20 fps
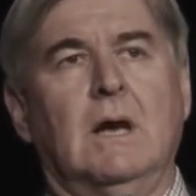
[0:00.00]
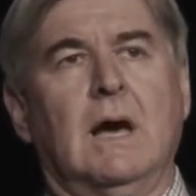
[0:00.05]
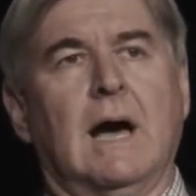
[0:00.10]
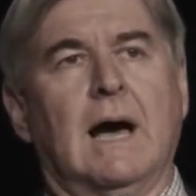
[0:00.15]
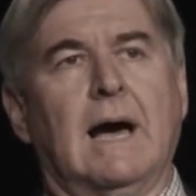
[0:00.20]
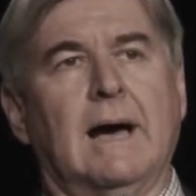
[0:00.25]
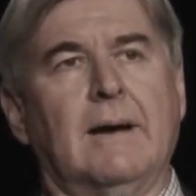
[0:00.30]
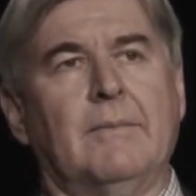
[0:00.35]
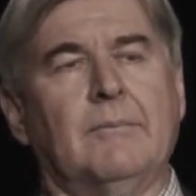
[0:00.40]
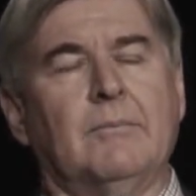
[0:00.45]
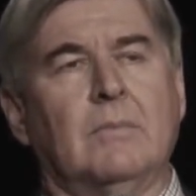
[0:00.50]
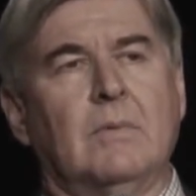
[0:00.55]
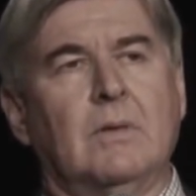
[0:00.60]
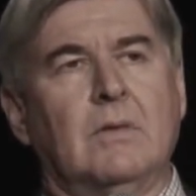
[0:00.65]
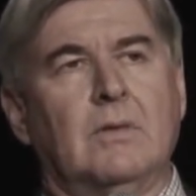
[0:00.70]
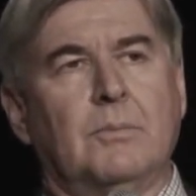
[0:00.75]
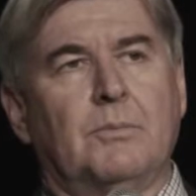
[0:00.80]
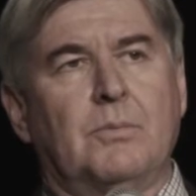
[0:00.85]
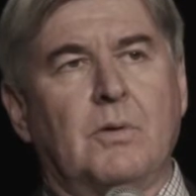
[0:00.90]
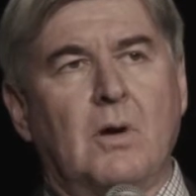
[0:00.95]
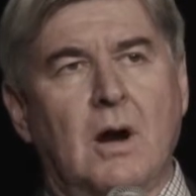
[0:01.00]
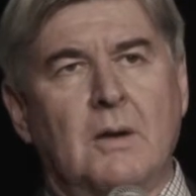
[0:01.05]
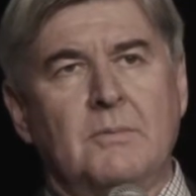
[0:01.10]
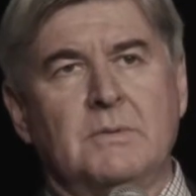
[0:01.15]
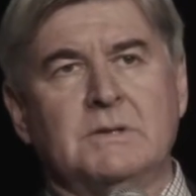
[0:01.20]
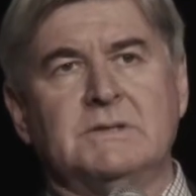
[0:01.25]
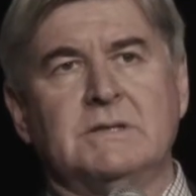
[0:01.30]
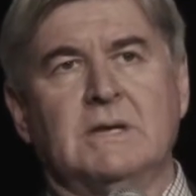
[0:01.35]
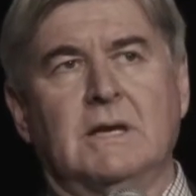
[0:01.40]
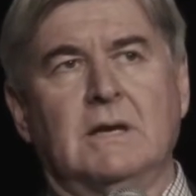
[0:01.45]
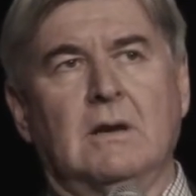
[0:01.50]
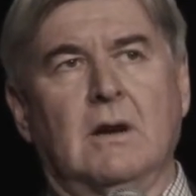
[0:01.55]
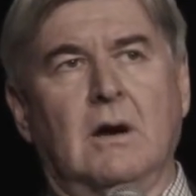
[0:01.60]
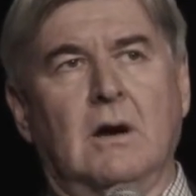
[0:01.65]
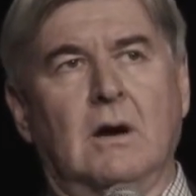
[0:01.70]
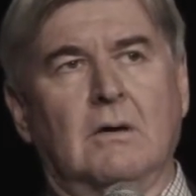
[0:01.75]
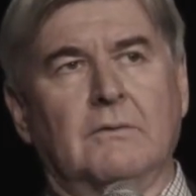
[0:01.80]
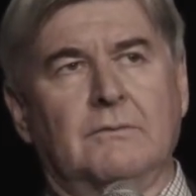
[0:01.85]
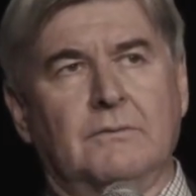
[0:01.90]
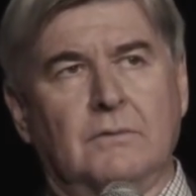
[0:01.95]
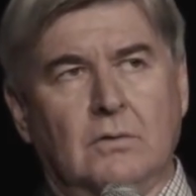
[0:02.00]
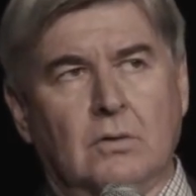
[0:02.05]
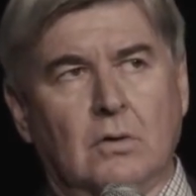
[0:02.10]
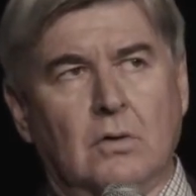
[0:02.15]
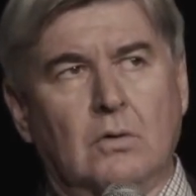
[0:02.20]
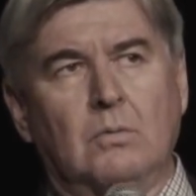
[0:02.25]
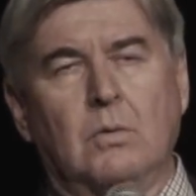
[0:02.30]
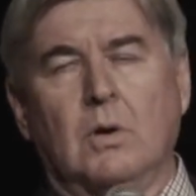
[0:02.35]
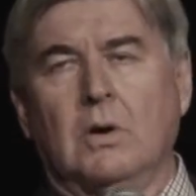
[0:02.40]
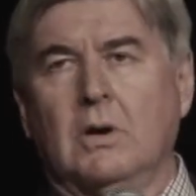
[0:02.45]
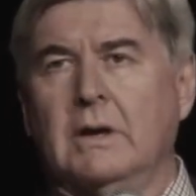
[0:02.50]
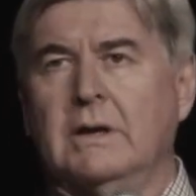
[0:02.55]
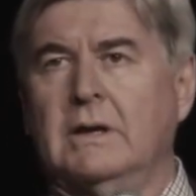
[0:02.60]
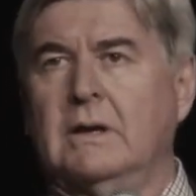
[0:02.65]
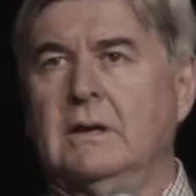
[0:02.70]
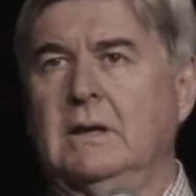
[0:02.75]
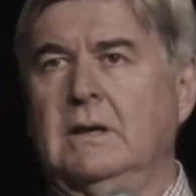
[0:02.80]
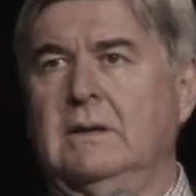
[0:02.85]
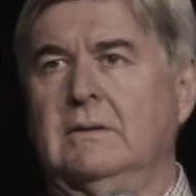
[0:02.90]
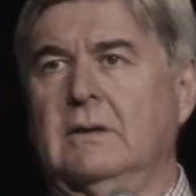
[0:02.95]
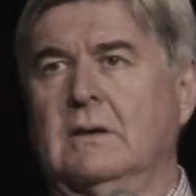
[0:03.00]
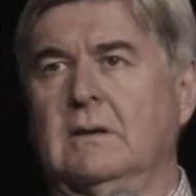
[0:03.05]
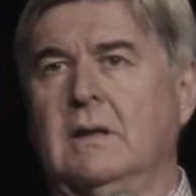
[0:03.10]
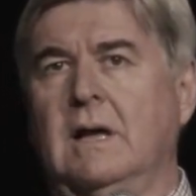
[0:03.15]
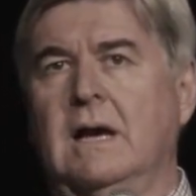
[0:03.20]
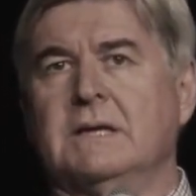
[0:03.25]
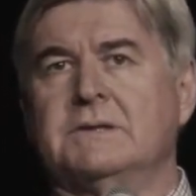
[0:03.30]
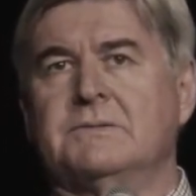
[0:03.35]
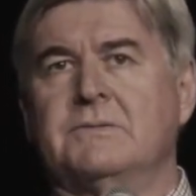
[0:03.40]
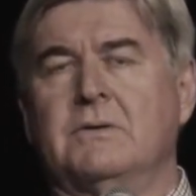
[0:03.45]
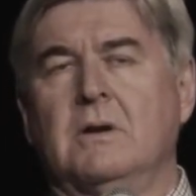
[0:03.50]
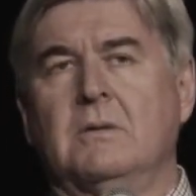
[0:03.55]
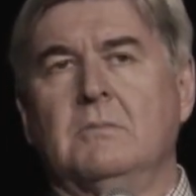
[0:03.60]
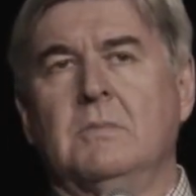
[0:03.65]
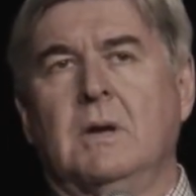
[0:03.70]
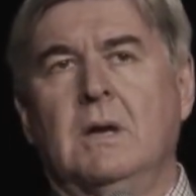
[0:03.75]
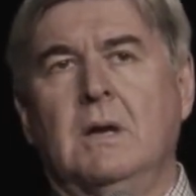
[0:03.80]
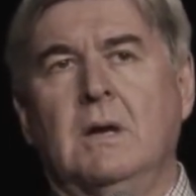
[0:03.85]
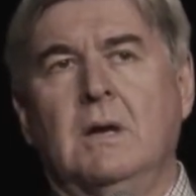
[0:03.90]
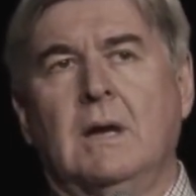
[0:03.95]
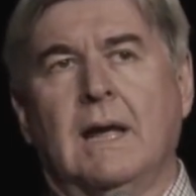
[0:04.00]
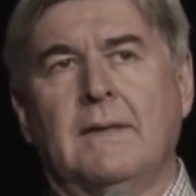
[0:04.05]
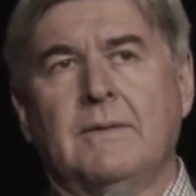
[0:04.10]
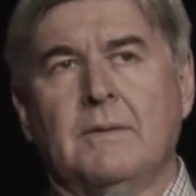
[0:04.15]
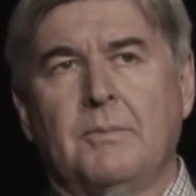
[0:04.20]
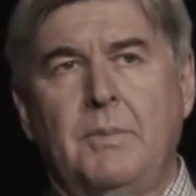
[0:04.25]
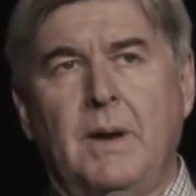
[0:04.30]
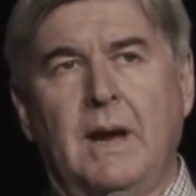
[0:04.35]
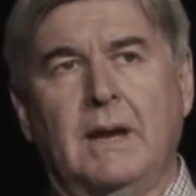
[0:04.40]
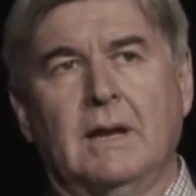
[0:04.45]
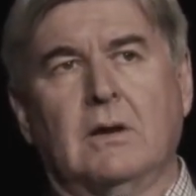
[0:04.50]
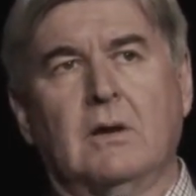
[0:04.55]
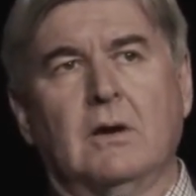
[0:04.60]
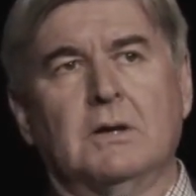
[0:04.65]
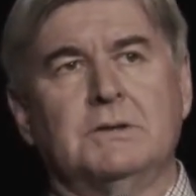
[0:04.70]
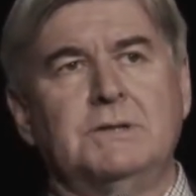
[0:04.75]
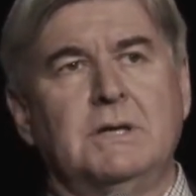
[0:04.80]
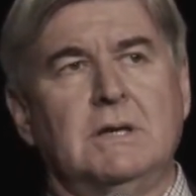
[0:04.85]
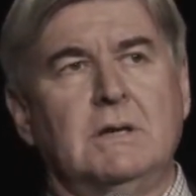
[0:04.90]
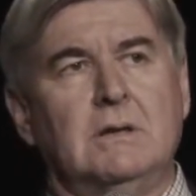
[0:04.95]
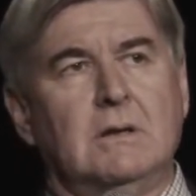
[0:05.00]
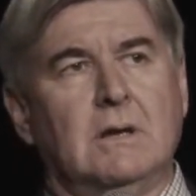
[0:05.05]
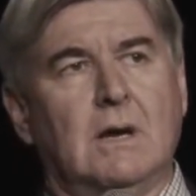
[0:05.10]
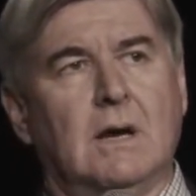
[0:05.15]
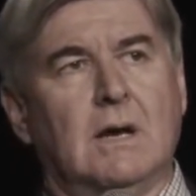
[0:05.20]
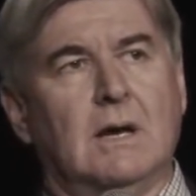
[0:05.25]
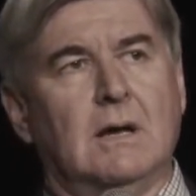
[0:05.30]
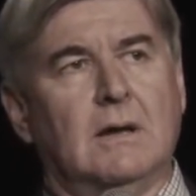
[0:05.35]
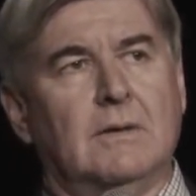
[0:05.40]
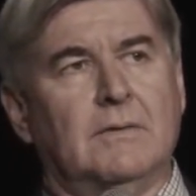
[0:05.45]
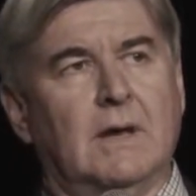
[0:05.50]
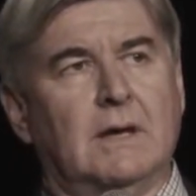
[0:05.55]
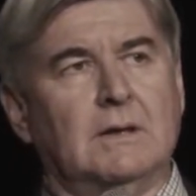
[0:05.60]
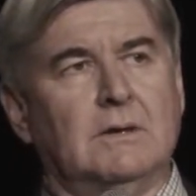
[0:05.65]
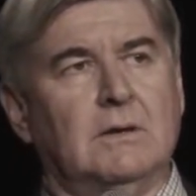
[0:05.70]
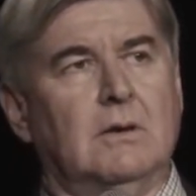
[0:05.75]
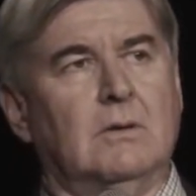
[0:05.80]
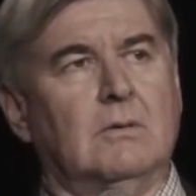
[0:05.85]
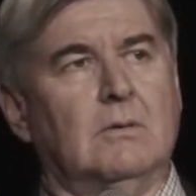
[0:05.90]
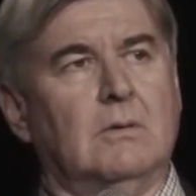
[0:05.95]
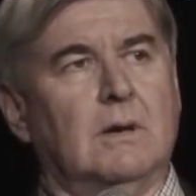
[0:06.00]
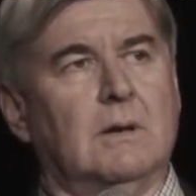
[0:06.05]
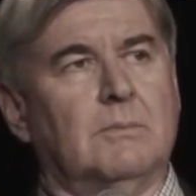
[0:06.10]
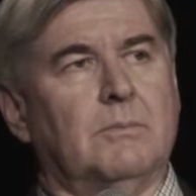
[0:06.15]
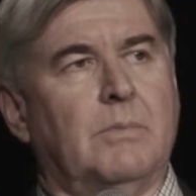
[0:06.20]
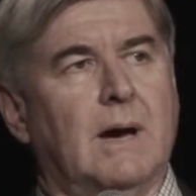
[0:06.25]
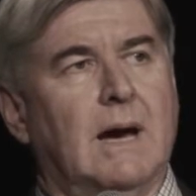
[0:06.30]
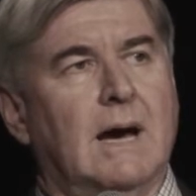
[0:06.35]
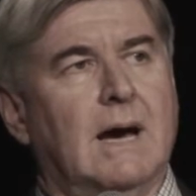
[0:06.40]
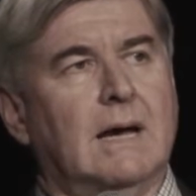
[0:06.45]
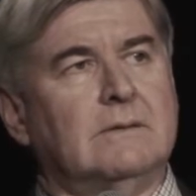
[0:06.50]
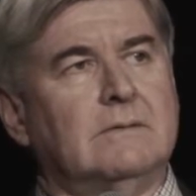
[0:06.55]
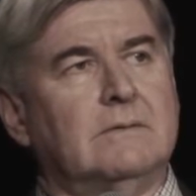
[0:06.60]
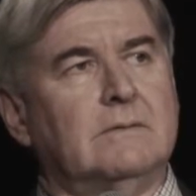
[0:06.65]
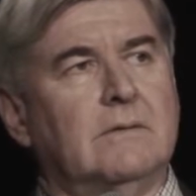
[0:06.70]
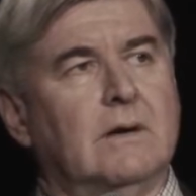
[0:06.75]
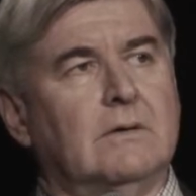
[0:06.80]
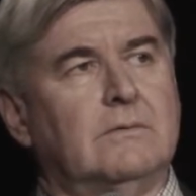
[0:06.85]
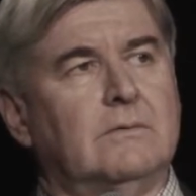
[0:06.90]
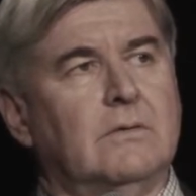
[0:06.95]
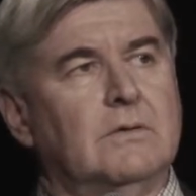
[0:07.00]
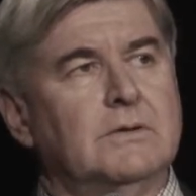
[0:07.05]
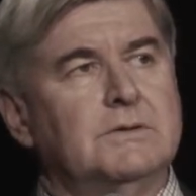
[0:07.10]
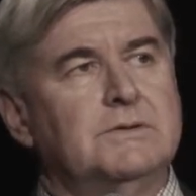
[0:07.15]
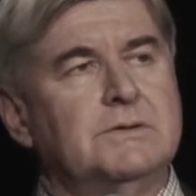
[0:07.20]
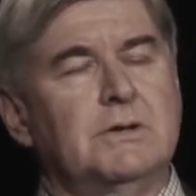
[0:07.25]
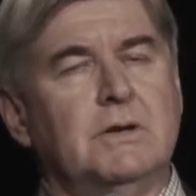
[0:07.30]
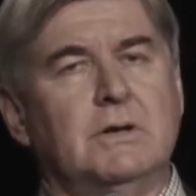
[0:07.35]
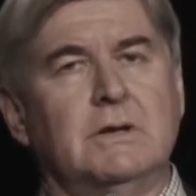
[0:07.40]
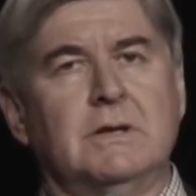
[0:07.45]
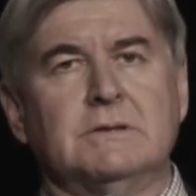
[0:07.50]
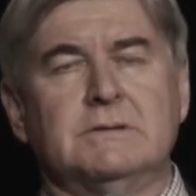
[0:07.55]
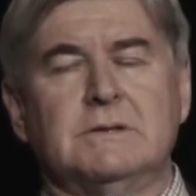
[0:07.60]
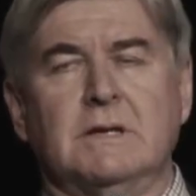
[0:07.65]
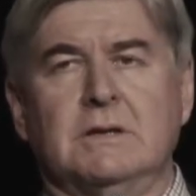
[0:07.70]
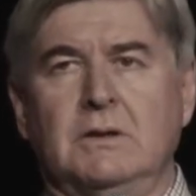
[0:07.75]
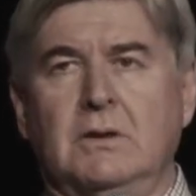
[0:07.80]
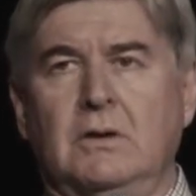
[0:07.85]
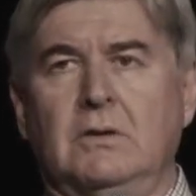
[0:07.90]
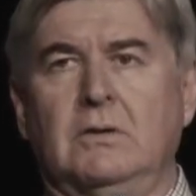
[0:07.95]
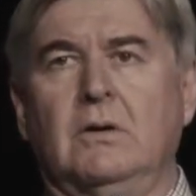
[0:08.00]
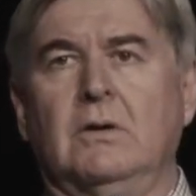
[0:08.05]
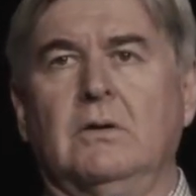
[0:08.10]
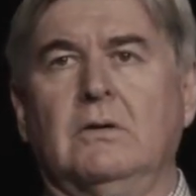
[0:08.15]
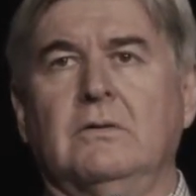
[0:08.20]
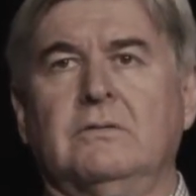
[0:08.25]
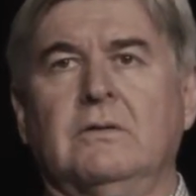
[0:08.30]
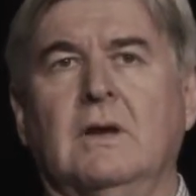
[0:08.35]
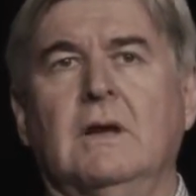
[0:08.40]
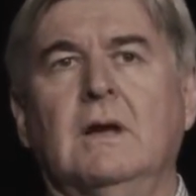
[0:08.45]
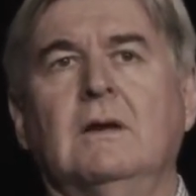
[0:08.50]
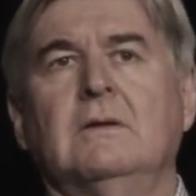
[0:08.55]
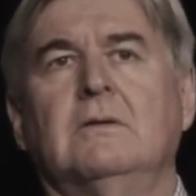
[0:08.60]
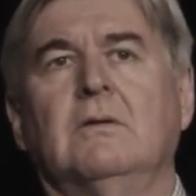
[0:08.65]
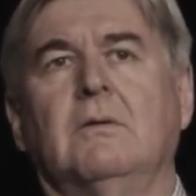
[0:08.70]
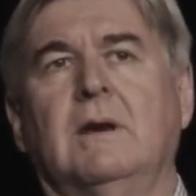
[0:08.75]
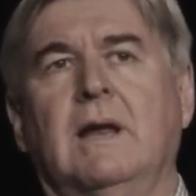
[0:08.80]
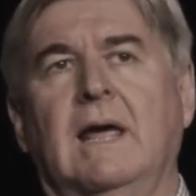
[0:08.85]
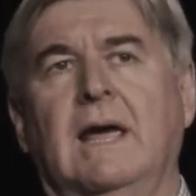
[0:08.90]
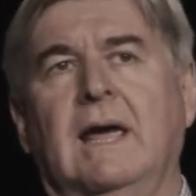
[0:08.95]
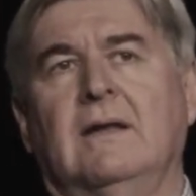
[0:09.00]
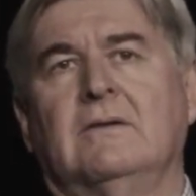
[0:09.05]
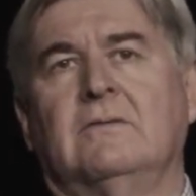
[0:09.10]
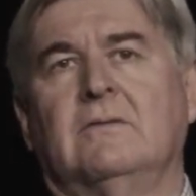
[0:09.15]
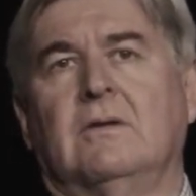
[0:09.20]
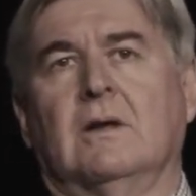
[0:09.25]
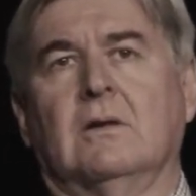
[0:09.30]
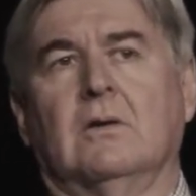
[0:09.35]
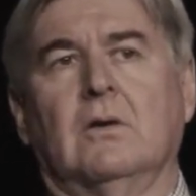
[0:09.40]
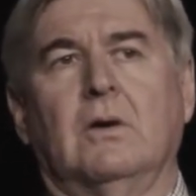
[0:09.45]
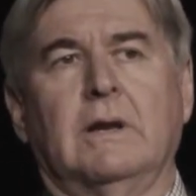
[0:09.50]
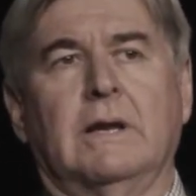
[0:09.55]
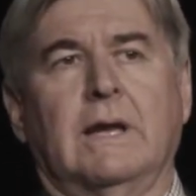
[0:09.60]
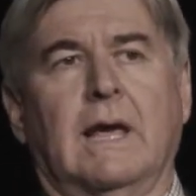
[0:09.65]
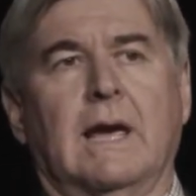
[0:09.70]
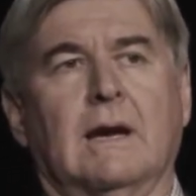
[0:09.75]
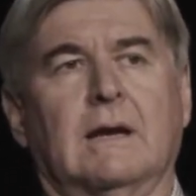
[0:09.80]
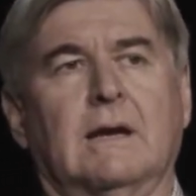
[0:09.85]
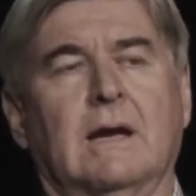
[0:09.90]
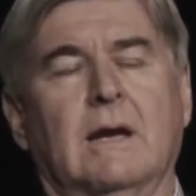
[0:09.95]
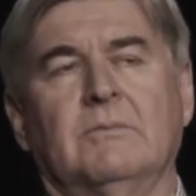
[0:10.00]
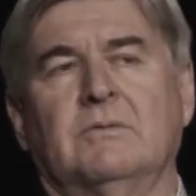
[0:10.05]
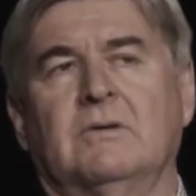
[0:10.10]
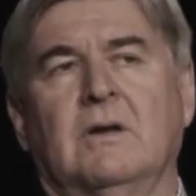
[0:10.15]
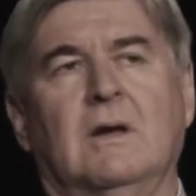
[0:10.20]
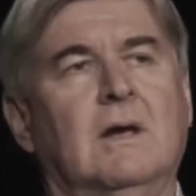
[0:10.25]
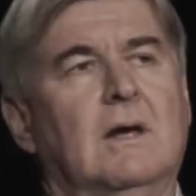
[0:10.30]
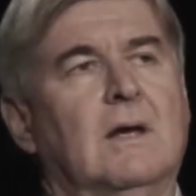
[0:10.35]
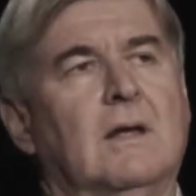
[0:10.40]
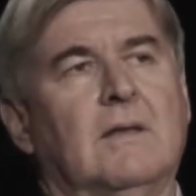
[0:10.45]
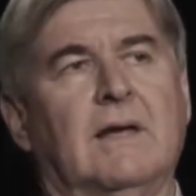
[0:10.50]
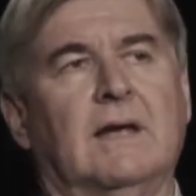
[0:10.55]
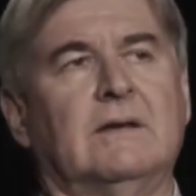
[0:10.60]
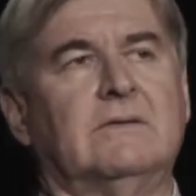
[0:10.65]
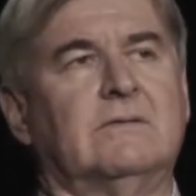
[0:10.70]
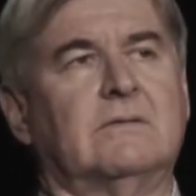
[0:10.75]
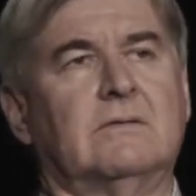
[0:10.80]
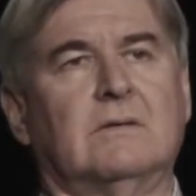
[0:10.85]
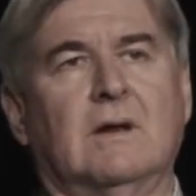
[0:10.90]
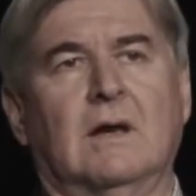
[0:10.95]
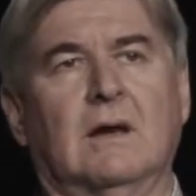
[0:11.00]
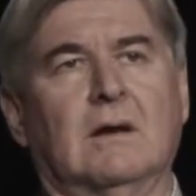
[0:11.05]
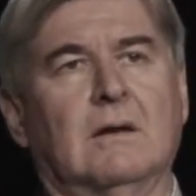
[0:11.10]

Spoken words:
The primacy of your work in the classroom and the pedagogy that you impart to the students, that you use to enhance their learning outcomes, that's